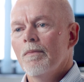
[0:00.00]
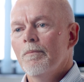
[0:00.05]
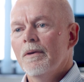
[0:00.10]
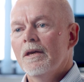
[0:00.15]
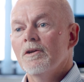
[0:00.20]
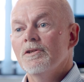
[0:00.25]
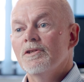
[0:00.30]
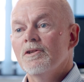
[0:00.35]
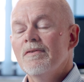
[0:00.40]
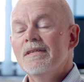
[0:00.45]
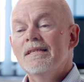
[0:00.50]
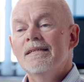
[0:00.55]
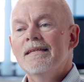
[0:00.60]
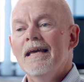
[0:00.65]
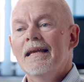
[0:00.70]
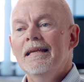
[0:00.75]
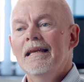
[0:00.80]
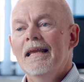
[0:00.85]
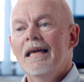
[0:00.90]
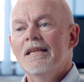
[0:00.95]
because there
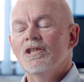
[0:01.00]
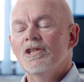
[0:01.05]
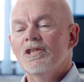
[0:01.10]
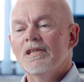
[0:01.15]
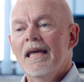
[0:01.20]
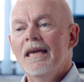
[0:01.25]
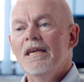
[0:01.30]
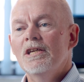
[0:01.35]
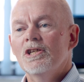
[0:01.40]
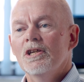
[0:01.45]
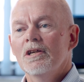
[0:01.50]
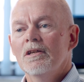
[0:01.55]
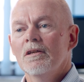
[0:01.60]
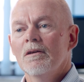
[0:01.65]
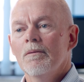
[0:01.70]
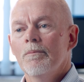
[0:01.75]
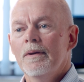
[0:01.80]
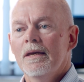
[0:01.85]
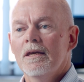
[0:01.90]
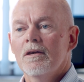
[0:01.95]
isn't any legislation
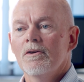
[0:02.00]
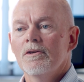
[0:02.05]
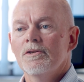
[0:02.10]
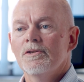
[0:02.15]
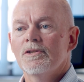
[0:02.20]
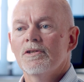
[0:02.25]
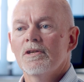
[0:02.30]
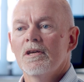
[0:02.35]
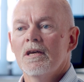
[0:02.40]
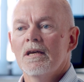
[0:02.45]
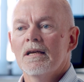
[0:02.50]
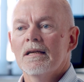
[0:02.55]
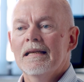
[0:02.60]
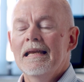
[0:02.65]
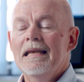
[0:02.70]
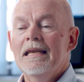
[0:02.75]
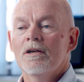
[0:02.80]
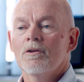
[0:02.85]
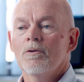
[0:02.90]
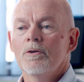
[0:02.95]
and because
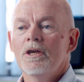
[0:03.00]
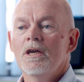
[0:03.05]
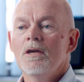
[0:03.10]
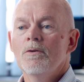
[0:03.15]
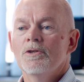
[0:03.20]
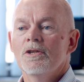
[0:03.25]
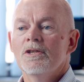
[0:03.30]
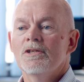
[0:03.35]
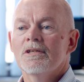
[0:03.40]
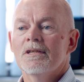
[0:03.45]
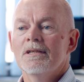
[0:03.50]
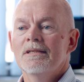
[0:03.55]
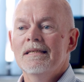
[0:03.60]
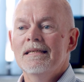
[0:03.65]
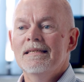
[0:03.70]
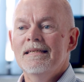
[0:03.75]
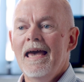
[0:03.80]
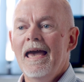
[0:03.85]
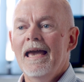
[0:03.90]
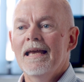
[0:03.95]
clinical users can
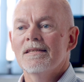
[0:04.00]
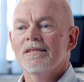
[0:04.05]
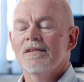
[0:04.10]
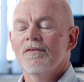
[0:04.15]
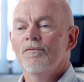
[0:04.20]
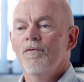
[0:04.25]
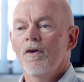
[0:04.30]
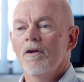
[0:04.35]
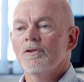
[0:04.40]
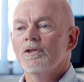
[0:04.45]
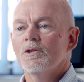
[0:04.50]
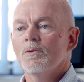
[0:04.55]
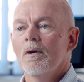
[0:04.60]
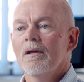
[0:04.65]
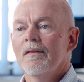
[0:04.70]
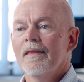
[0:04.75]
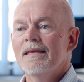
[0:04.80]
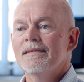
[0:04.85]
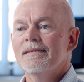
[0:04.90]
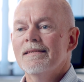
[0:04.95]
detect faults
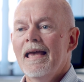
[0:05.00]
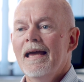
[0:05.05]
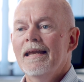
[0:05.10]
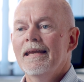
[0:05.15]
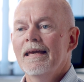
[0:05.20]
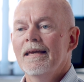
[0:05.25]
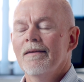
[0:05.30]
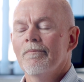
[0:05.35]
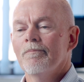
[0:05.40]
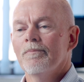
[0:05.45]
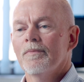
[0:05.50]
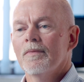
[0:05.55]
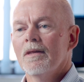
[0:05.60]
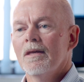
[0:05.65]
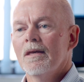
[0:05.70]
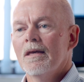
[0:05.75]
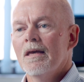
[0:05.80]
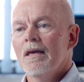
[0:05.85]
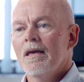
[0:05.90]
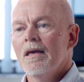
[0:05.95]
while they're scanning.
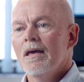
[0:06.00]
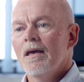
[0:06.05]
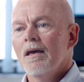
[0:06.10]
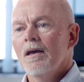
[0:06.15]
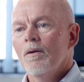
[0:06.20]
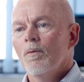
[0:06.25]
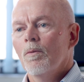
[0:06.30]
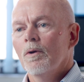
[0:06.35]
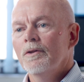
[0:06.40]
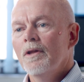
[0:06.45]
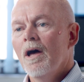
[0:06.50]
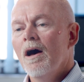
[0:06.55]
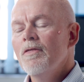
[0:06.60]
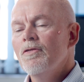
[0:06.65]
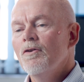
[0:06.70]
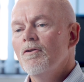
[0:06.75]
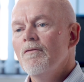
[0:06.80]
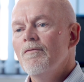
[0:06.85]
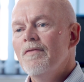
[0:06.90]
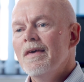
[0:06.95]
Well,
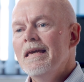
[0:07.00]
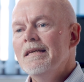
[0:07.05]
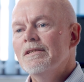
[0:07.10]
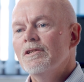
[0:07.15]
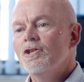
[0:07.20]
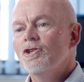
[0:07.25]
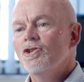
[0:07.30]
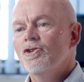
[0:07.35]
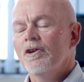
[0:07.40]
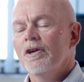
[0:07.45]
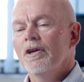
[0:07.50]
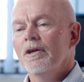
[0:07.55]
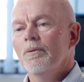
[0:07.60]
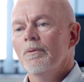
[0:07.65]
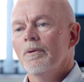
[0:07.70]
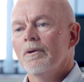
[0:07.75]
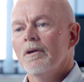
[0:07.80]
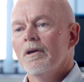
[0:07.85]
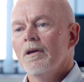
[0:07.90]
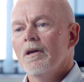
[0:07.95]
neither of these are true.
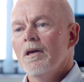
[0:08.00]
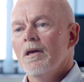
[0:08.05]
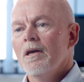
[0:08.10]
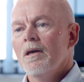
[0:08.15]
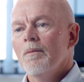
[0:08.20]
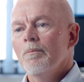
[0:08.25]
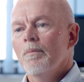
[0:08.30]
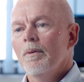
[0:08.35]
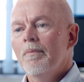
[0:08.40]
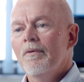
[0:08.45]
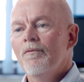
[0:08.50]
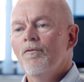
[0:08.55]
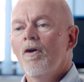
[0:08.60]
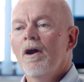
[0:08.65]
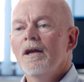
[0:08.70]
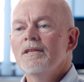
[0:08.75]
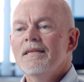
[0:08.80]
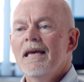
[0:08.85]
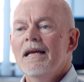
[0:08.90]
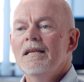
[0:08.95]
But before
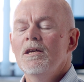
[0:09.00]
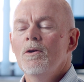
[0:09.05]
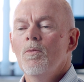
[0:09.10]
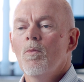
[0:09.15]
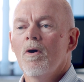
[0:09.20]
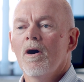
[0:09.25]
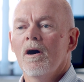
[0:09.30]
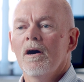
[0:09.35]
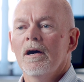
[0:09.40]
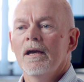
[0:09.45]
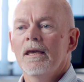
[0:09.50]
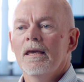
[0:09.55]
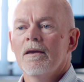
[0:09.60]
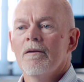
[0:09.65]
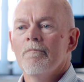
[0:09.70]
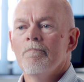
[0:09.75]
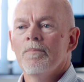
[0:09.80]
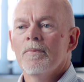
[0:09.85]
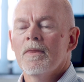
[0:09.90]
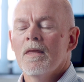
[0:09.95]
I tell you why,
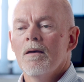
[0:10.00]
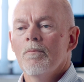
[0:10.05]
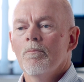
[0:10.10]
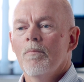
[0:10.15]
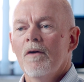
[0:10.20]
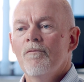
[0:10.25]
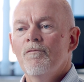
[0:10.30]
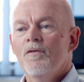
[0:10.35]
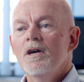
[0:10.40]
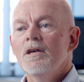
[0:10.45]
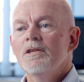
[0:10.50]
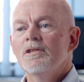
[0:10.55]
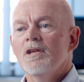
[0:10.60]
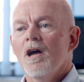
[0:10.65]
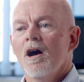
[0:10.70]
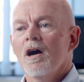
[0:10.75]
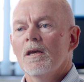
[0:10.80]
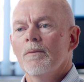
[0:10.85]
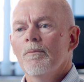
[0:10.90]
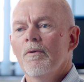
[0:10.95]
my first
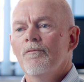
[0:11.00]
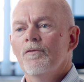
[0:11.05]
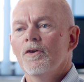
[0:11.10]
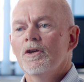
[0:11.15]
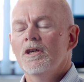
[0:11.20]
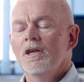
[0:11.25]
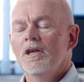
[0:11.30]
argument for